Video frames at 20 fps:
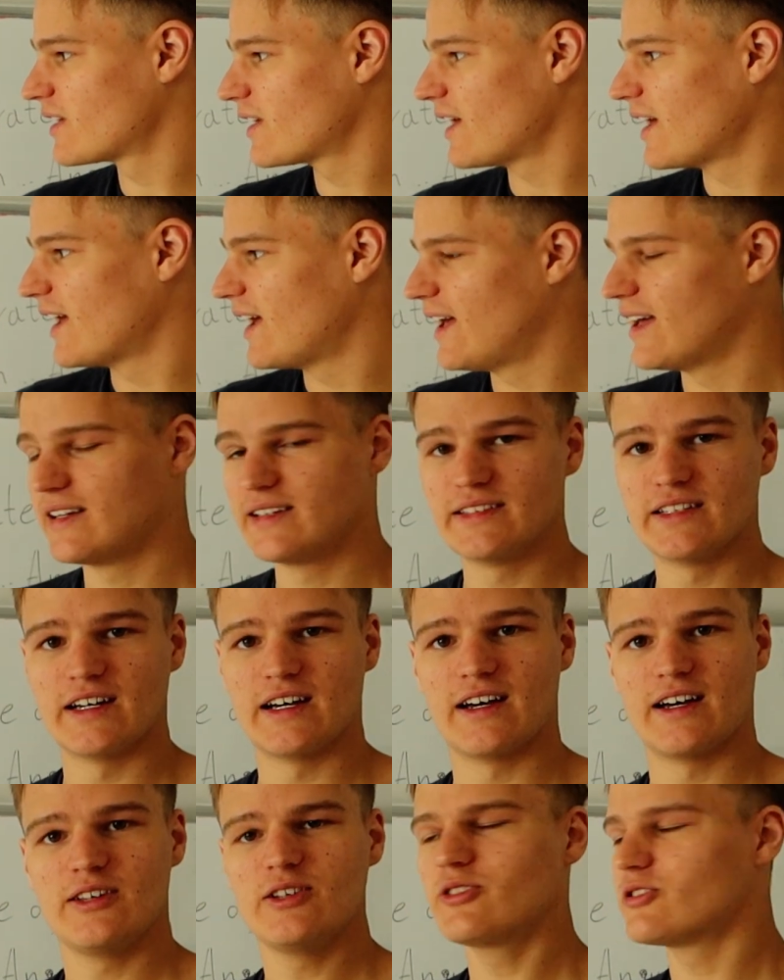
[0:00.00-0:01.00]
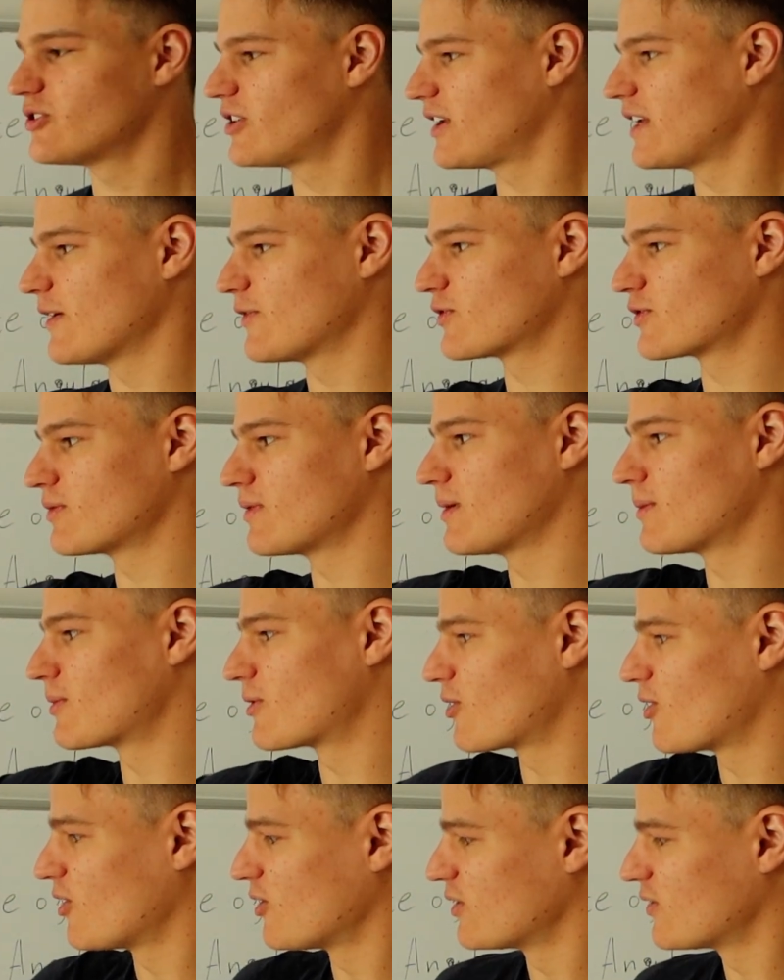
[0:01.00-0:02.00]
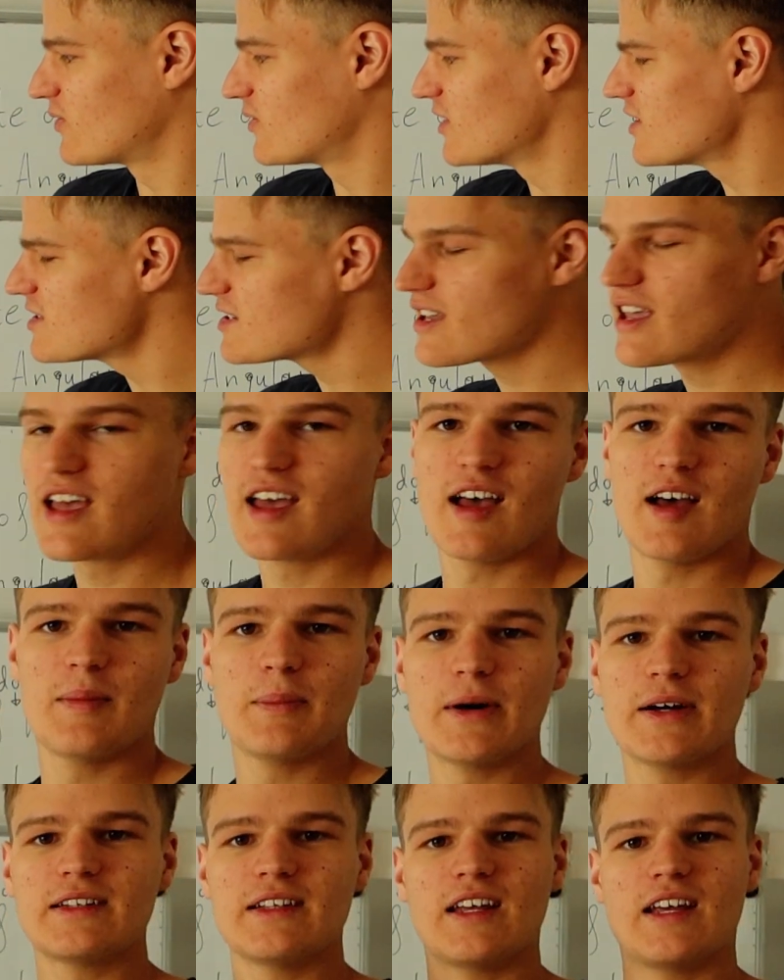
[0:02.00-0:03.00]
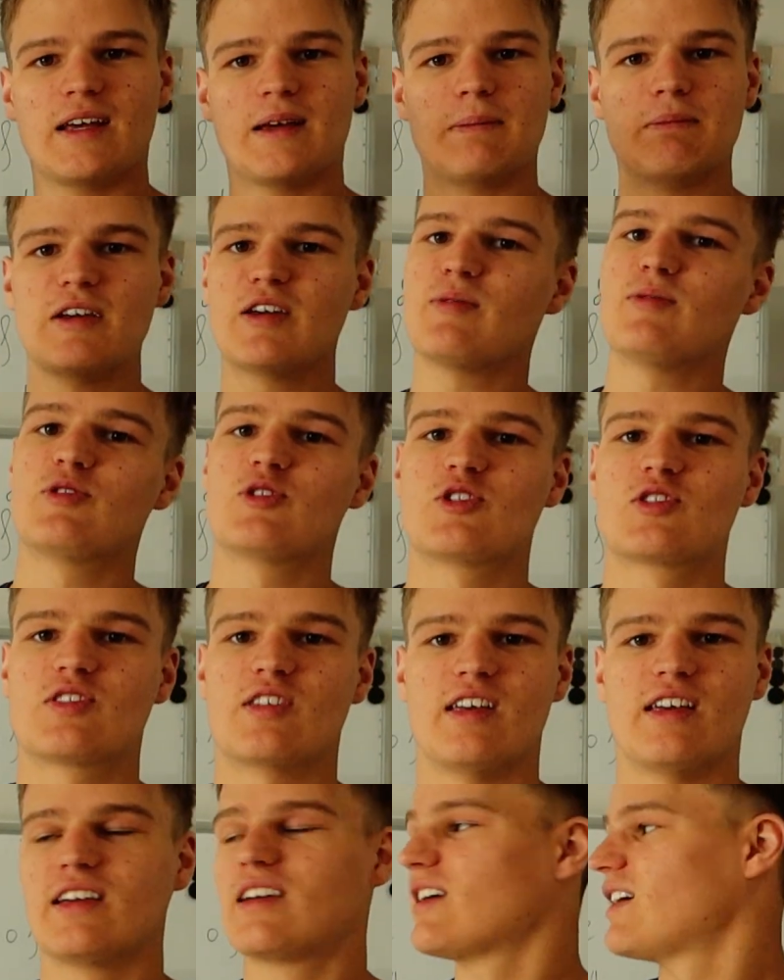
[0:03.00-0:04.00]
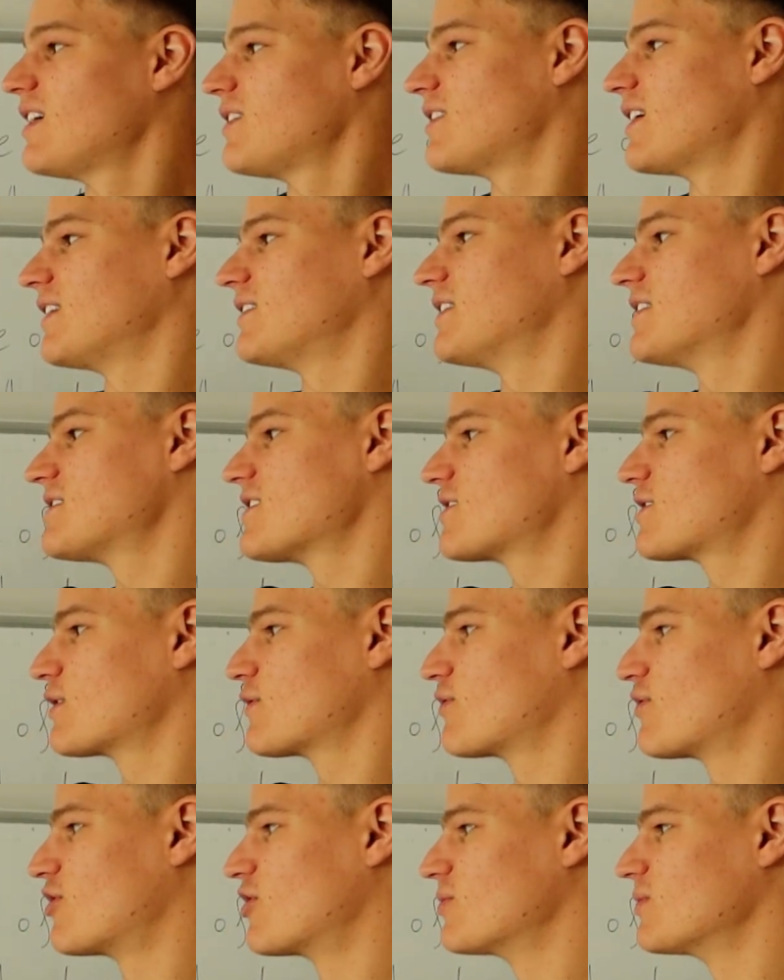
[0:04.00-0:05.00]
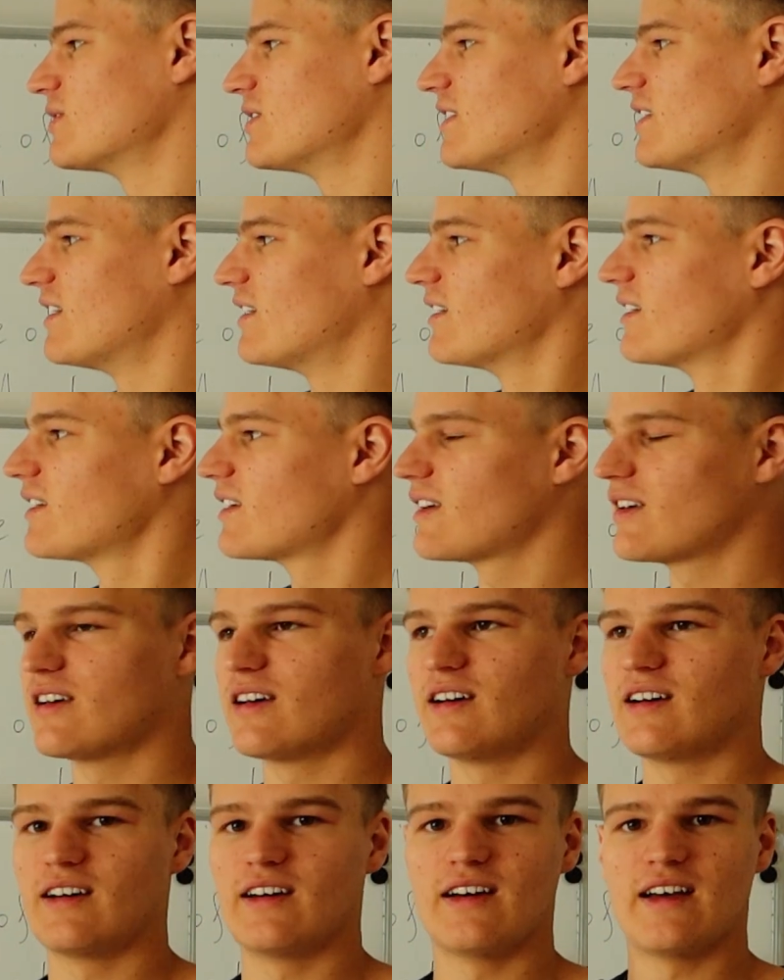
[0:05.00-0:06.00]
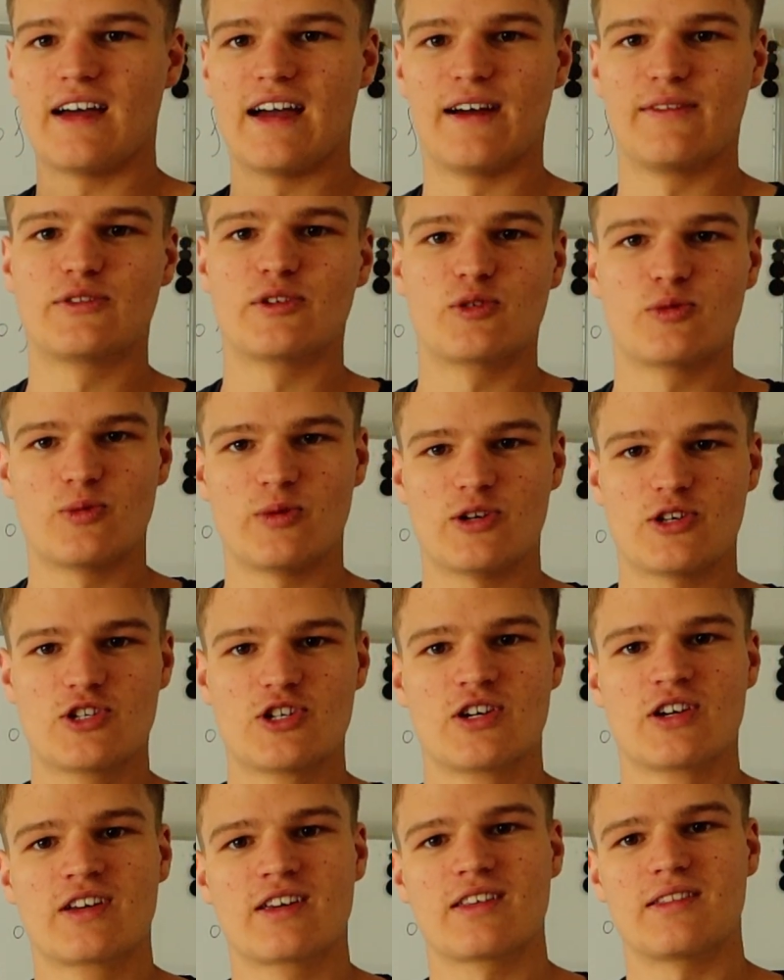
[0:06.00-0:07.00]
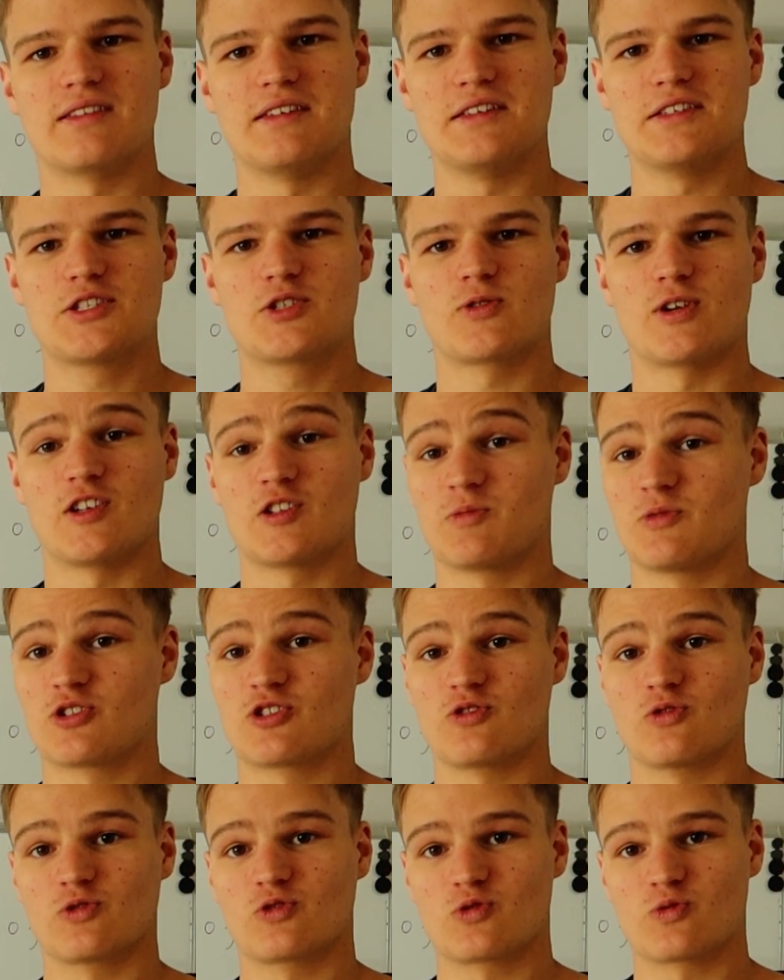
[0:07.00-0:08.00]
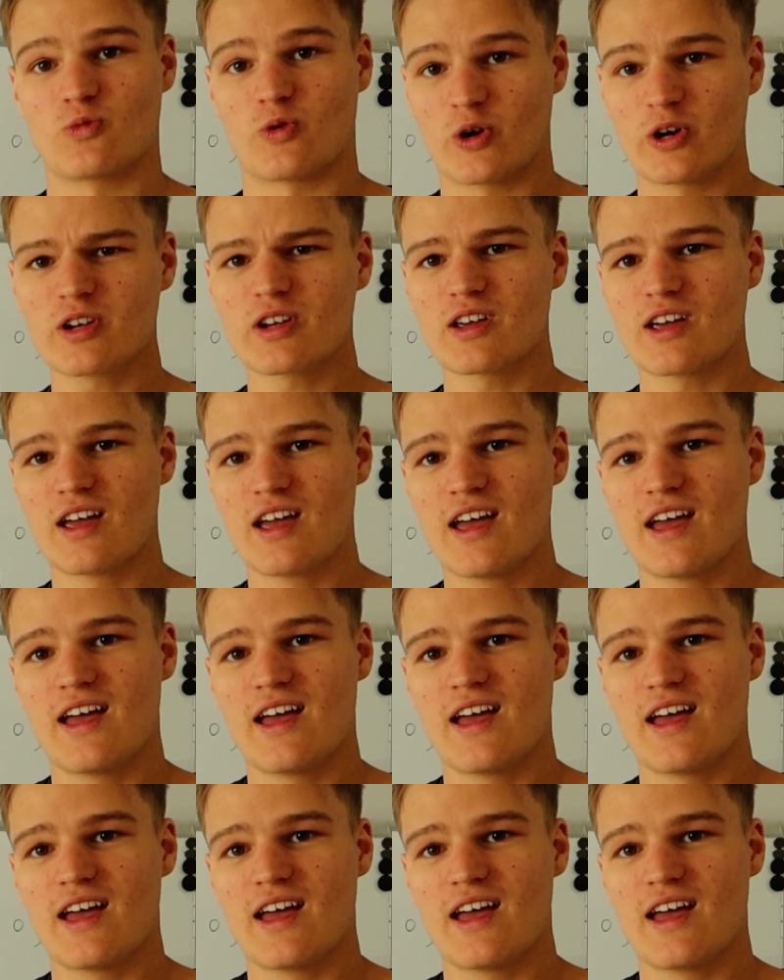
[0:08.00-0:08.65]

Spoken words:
and you do not have to remember all of this, but maybe just think that this is the formula after which these transmissions work,